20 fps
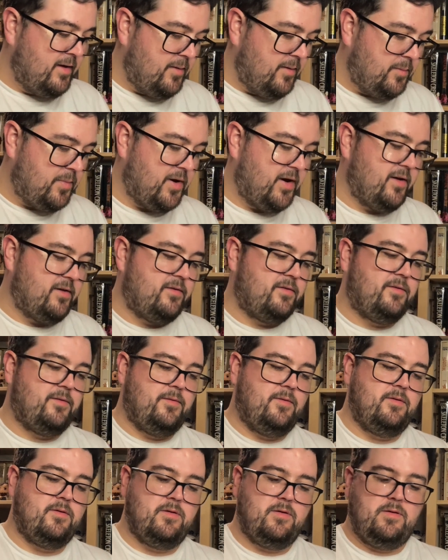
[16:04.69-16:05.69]
But
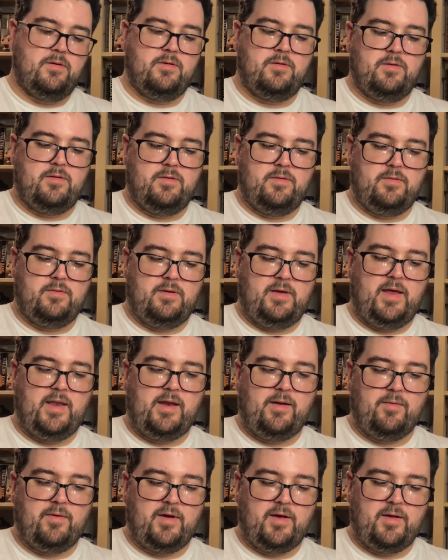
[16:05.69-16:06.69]

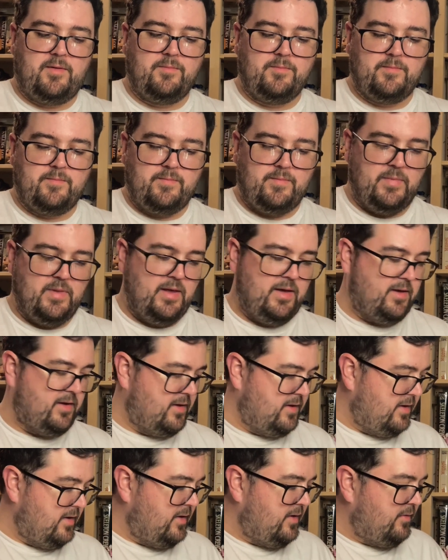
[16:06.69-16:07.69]
anyway,
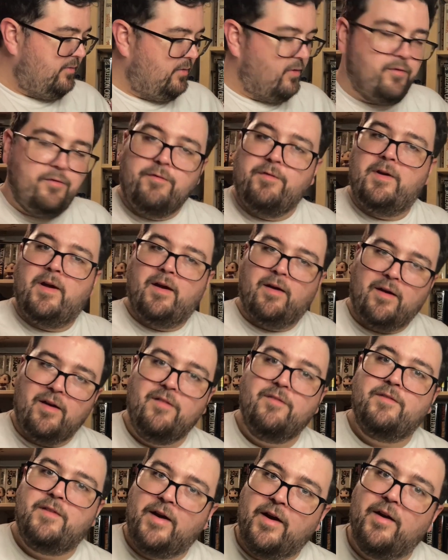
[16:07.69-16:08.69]
well, very,
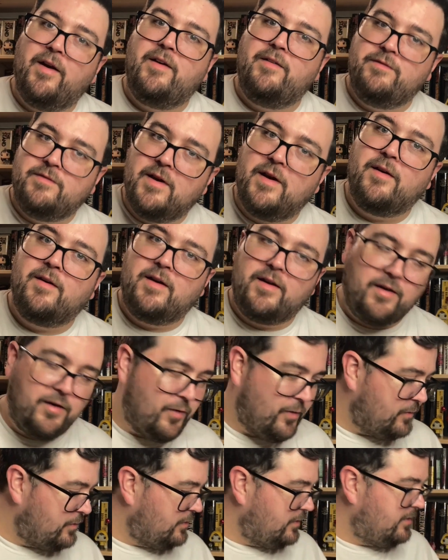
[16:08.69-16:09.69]
very, very
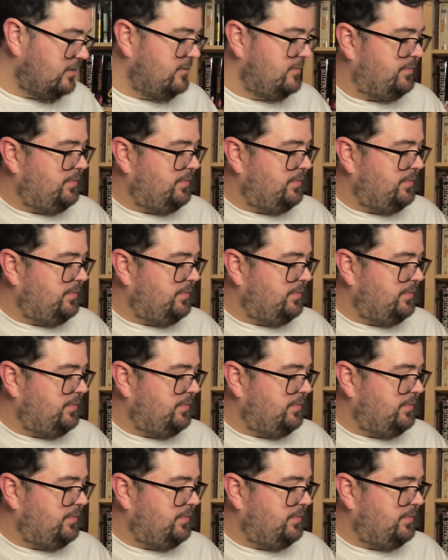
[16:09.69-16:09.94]
cool.